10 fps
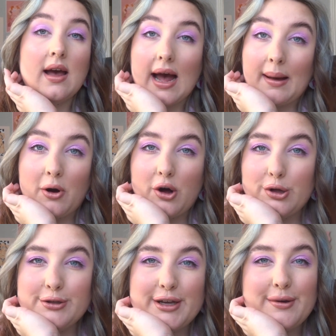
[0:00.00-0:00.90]
I'm
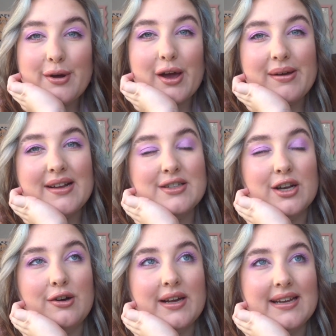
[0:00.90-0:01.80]
also going to
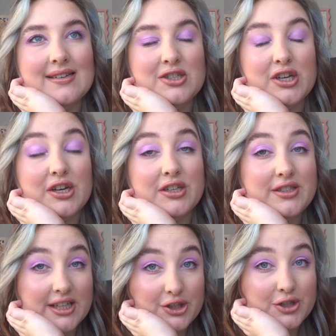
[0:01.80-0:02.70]
look into
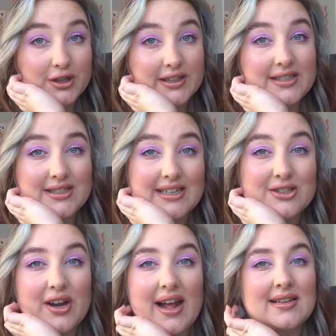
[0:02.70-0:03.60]
digital listings
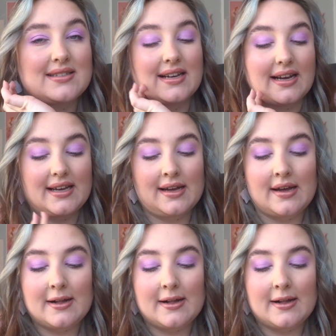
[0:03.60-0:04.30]
on Etsy.